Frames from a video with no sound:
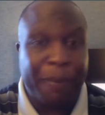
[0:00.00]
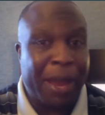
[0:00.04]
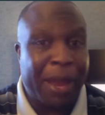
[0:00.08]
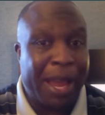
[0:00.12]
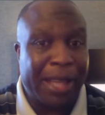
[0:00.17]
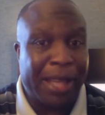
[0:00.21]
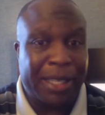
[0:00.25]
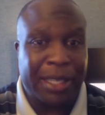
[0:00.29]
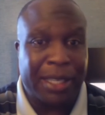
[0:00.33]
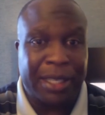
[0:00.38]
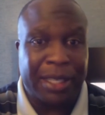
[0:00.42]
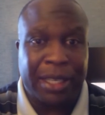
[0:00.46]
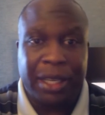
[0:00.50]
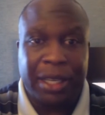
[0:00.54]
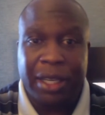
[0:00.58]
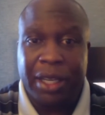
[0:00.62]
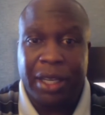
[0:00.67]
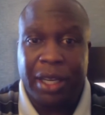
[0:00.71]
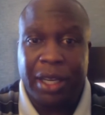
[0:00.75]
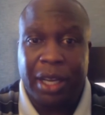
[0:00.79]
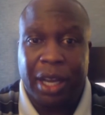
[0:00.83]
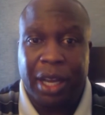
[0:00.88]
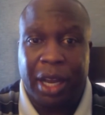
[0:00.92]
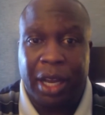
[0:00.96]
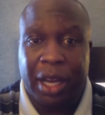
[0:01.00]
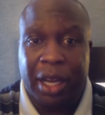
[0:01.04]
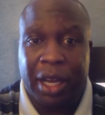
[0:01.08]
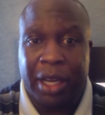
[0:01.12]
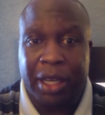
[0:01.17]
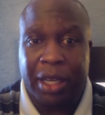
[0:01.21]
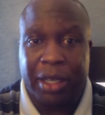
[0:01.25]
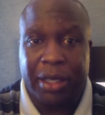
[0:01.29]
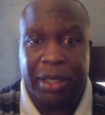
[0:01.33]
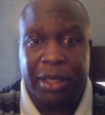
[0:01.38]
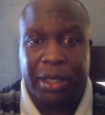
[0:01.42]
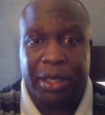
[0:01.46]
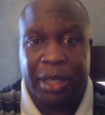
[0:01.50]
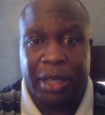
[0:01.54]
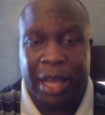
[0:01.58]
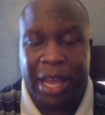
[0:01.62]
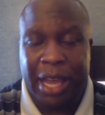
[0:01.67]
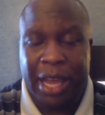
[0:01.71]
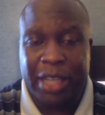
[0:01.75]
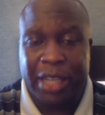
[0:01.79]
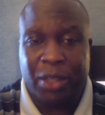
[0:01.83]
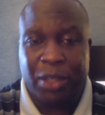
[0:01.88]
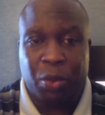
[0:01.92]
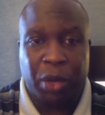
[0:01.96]
passes
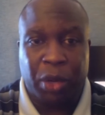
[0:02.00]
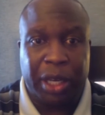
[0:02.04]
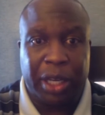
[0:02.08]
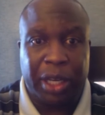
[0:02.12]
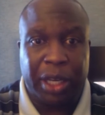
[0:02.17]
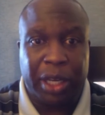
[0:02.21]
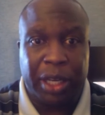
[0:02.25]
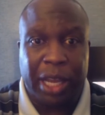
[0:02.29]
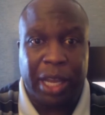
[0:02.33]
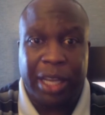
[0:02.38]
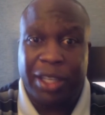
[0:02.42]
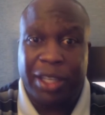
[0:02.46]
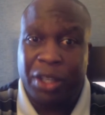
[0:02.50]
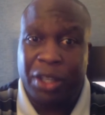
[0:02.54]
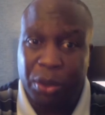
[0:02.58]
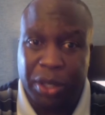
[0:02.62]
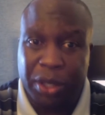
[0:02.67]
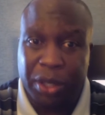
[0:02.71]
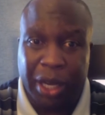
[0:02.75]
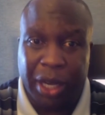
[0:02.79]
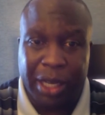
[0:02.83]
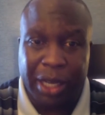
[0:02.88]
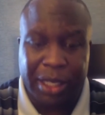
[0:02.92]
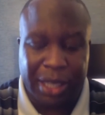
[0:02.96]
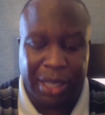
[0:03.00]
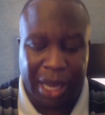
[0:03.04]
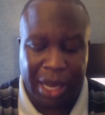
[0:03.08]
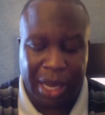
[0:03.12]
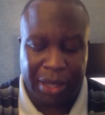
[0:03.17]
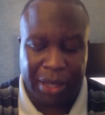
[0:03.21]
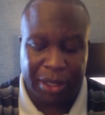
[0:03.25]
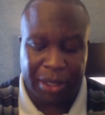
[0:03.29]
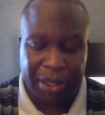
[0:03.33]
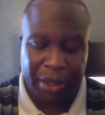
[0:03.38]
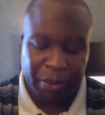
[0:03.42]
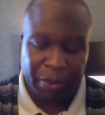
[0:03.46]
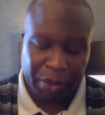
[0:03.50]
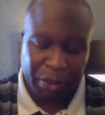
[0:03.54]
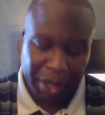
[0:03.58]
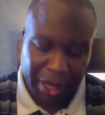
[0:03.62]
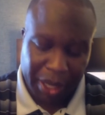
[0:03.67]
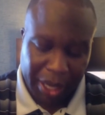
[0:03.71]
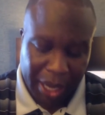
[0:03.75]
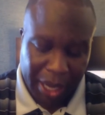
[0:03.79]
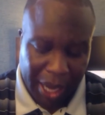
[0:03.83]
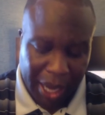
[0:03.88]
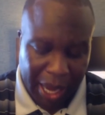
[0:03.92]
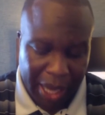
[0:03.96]
last week and 2 touchdowns,
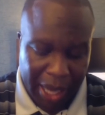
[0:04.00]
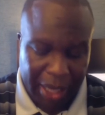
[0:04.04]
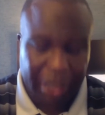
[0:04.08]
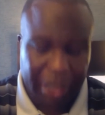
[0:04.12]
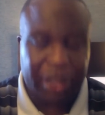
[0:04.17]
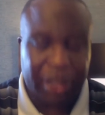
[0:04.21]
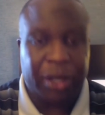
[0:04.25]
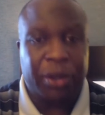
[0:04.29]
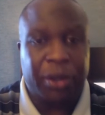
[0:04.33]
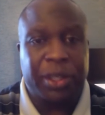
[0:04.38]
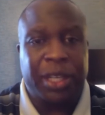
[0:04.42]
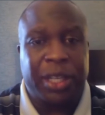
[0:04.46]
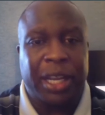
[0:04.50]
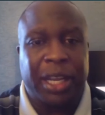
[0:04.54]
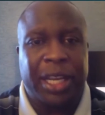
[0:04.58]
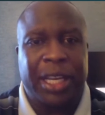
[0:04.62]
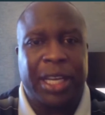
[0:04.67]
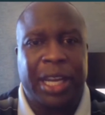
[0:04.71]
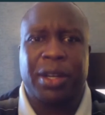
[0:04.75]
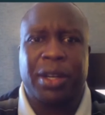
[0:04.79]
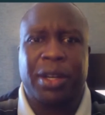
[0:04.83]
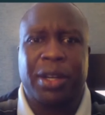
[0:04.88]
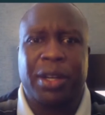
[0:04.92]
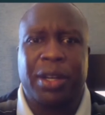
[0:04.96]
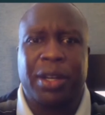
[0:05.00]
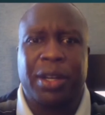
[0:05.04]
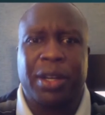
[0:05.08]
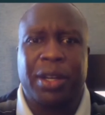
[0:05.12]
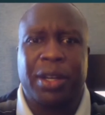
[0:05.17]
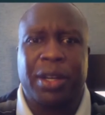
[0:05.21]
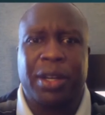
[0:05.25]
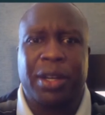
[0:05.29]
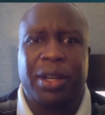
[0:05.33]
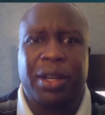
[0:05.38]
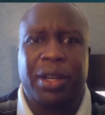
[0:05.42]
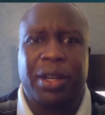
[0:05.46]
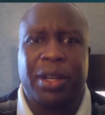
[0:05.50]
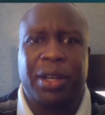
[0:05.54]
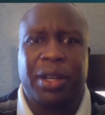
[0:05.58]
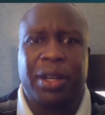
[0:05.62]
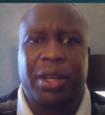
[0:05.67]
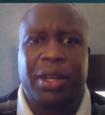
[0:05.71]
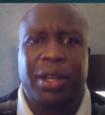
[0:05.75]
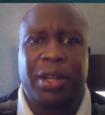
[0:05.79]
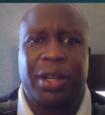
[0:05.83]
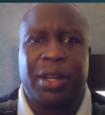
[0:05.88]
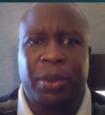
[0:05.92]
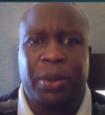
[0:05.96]
had 13 carries. I think his
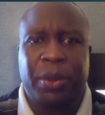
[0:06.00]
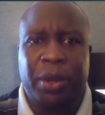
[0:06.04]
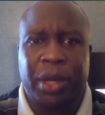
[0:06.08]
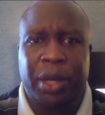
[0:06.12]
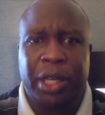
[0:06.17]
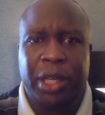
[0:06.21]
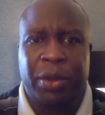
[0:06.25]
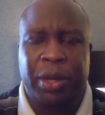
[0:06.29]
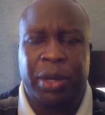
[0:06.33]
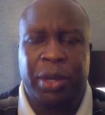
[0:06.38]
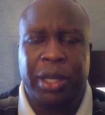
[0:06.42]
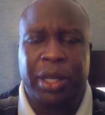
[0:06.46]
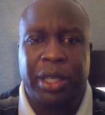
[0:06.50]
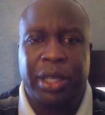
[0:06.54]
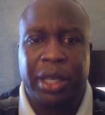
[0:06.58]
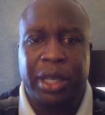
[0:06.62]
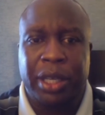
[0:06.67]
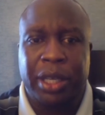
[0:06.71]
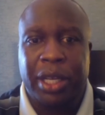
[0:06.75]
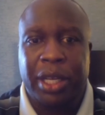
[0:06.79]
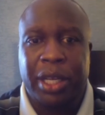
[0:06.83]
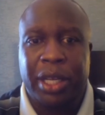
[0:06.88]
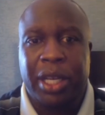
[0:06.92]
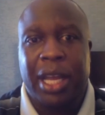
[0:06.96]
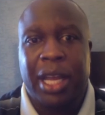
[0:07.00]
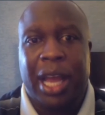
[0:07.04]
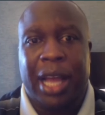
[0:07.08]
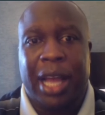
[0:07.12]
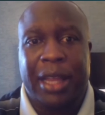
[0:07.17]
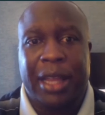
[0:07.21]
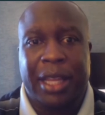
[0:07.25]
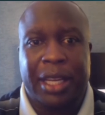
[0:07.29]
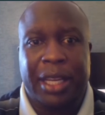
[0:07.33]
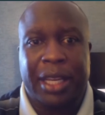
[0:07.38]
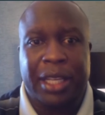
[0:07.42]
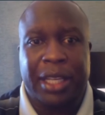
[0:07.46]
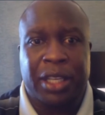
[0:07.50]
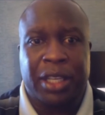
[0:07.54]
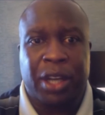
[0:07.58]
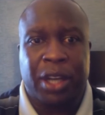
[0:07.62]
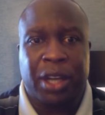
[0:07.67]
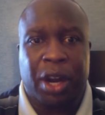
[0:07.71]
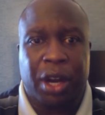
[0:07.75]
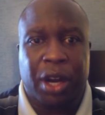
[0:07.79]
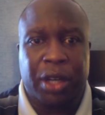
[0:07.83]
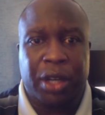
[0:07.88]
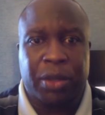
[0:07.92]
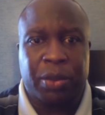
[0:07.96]
carries will increase. I think his
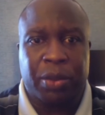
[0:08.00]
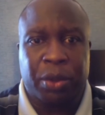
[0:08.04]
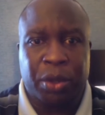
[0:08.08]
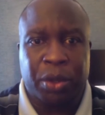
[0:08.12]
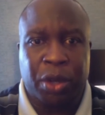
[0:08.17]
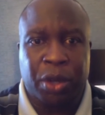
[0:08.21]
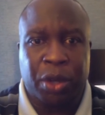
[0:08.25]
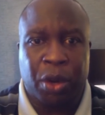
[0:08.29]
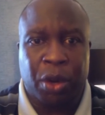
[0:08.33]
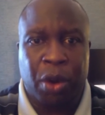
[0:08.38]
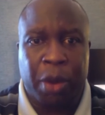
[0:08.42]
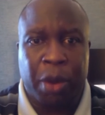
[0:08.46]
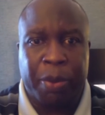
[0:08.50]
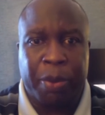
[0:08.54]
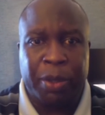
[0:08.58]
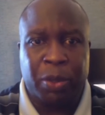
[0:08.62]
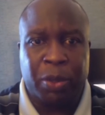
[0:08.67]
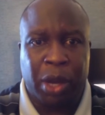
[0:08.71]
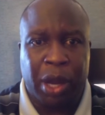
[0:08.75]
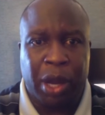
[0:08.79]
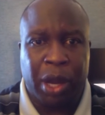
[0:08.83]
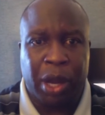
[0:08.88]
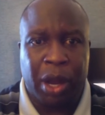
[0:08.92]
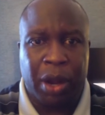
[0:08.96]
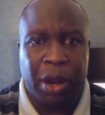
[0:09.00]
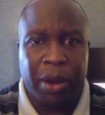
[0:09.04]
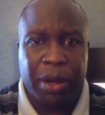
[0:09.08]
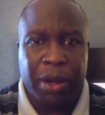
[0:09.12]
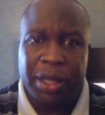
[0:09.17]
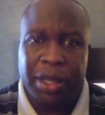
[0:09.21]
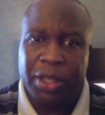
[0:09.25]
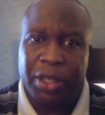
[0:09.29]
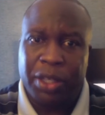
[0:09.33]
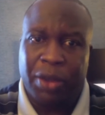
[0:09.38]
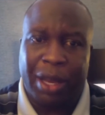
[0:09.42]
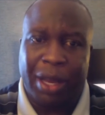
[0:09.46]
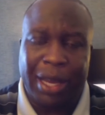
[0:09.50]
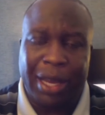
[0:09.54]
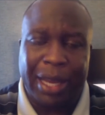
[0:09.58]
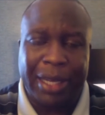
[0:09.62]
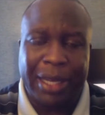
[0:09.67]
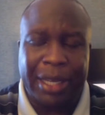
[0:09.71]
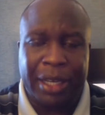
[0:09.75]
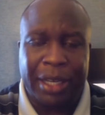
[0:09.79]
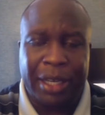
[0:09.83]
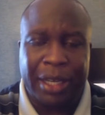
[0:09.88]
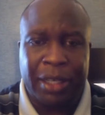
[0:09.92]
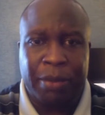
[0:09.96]
yards will go up as well. So I
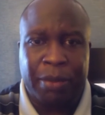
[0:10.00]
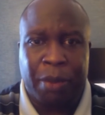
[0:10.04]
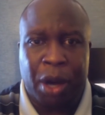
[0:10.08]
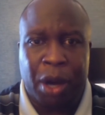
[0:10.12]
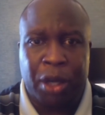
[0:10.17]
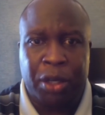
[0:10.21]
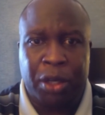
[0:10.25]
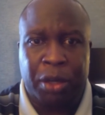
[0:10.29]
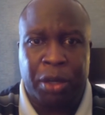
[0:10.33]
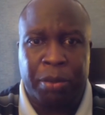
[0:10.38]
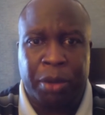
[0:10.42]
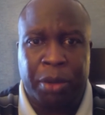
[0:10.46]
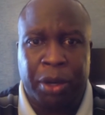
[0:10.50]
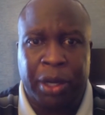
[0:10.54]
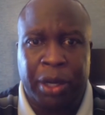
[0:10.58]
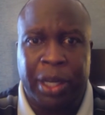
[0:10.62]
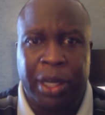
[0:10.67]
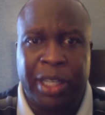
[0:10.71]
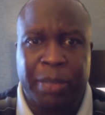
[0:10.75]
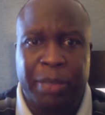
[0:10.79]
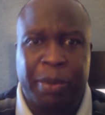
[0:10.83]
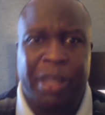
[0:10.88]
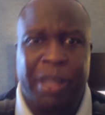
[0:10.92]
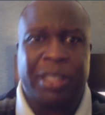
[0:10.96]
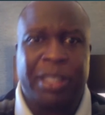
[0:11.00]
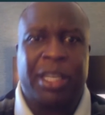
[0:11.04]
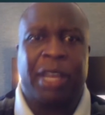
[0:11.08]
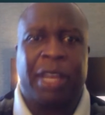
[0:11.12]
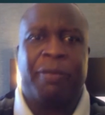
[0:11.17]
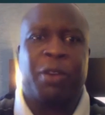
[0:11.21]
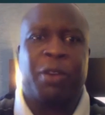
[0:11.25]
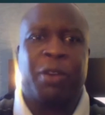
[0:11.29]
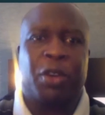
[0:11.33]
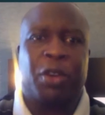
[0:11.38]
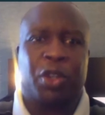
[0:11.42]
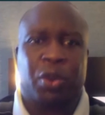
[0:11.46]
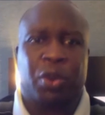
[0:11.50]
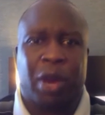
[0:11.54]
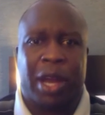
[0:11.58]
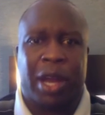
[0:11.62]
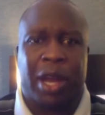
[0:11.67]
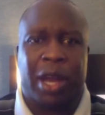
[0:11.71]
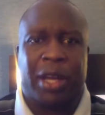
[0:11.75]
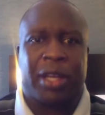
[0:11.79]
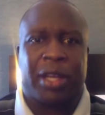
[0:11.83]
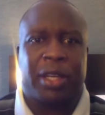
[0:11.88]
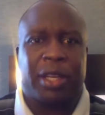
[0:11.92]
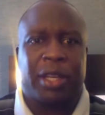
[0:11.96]
like DeMarco Murray, especially if you're
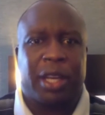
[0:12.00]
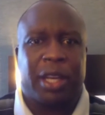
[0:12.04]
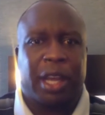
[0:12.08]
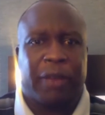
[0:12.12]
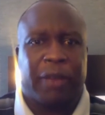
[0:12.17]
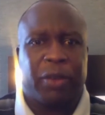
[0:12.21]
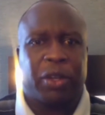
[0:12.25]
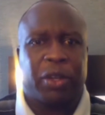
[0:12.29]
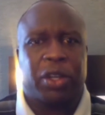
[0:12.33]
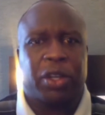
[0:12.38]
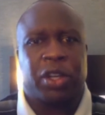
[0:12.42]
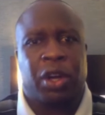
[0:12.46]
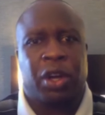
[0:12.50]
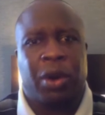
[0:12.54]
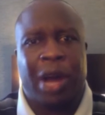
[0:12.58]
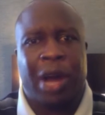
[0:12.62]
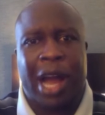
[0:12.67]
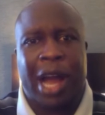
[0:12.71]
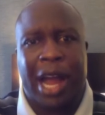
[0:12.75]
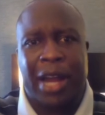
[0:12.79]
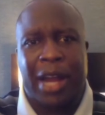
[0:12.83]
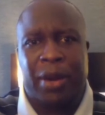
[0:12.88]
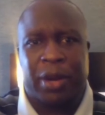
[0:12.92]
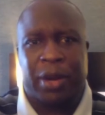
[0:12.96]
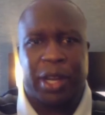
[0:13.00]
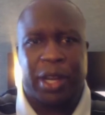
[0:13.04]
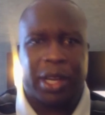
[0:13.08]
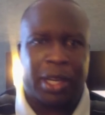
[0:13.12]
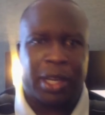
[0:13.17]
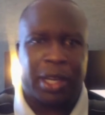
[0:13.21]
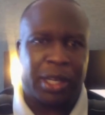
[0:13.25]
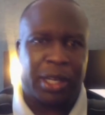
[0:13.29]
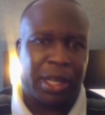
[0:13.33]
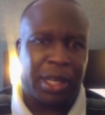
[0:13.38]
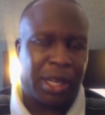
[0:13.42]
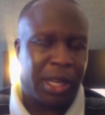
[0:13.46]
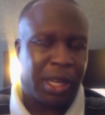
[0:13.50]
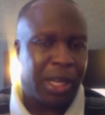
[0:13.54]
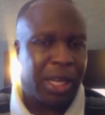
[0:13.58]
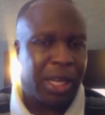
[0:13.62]
going to go higher in